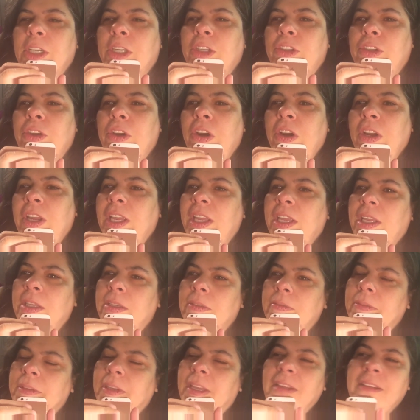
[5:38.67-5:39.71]
A turkey,
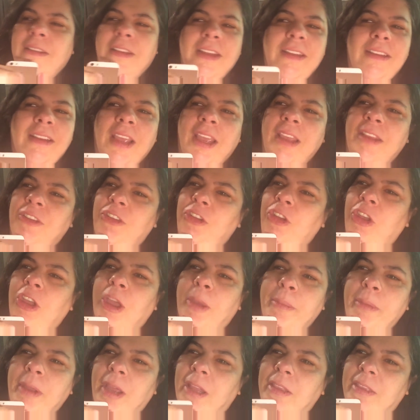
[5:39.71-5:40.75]
because they taste
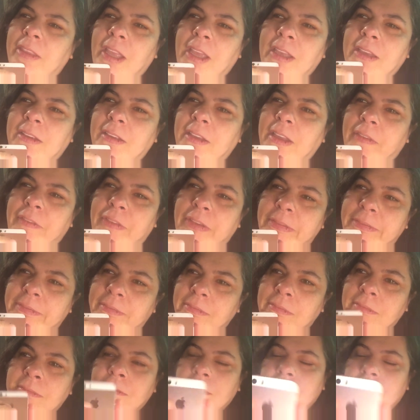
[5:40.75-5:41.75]
yummy on Thanksgiving.